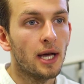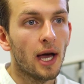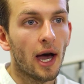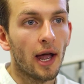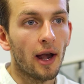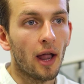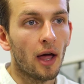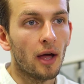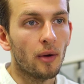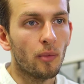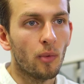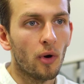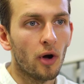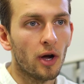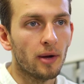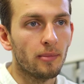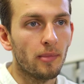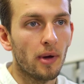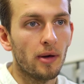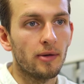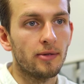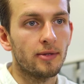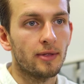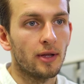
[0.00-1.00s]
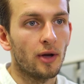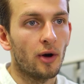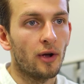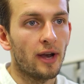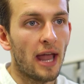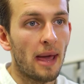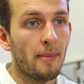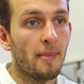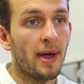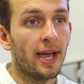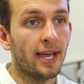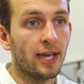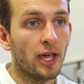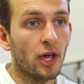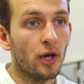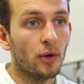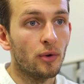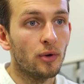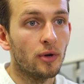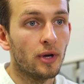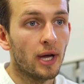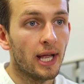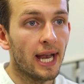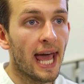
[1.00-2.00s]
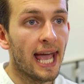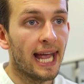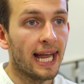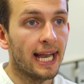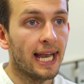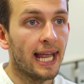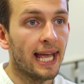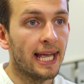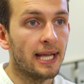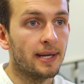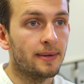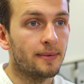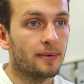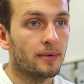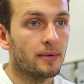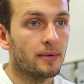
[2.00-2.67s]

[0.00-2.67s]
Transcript: and I work mostly on MAU and A&E.